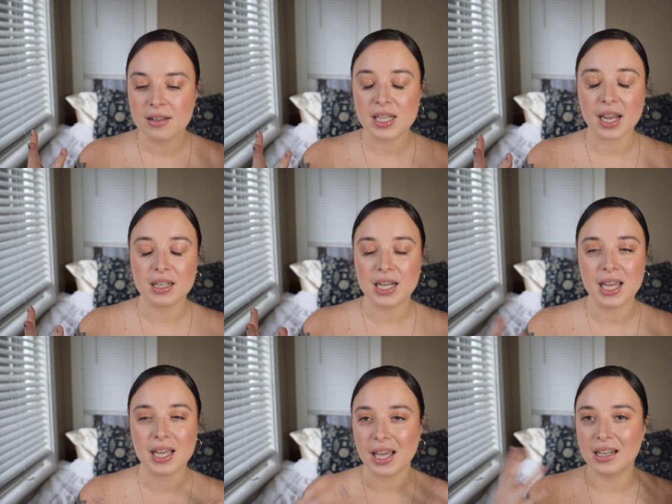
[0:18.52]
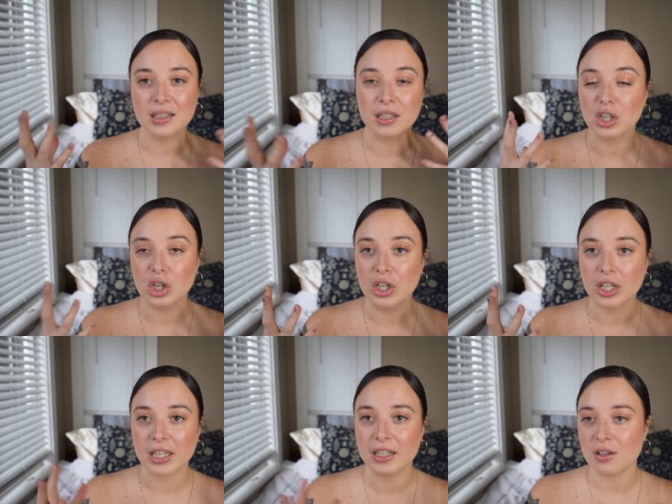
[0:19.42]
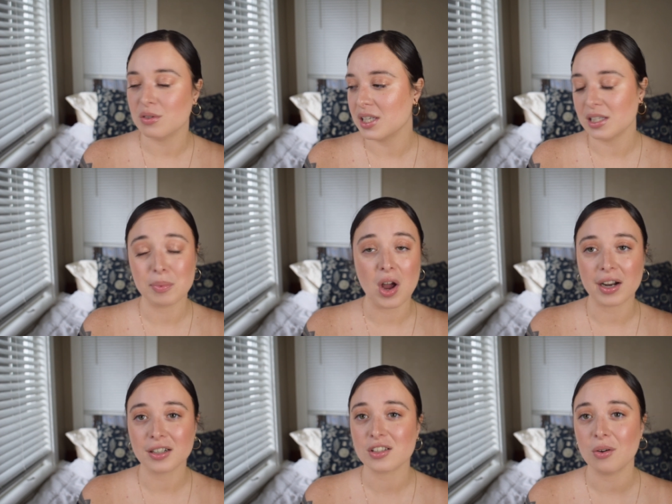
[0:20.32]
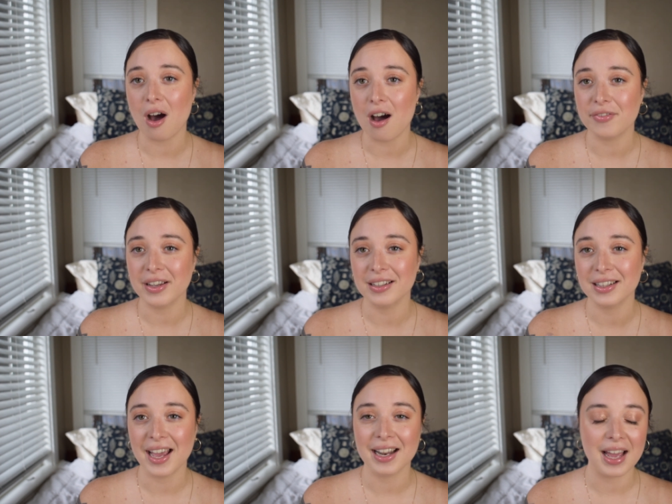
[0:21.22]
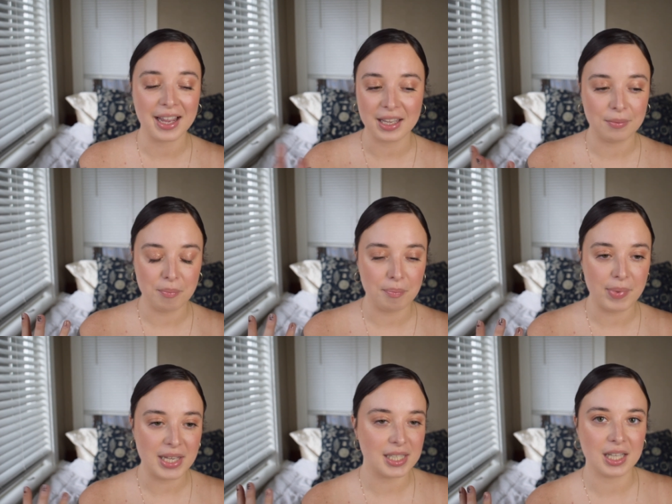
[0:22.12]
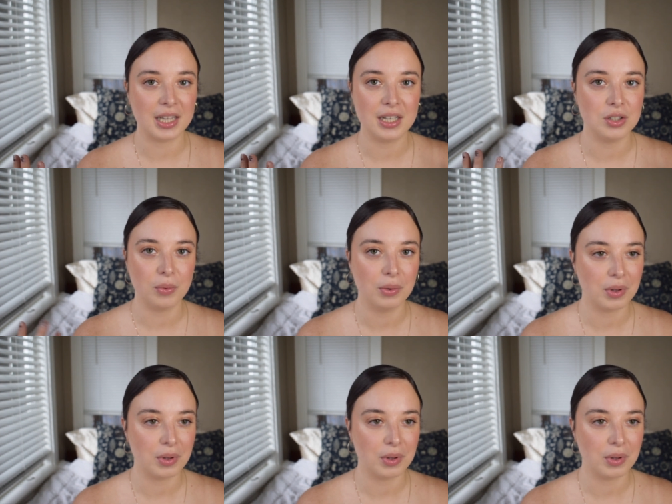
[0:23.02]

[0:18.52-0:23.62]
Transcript: technique and look and use these products so often that I can basically do it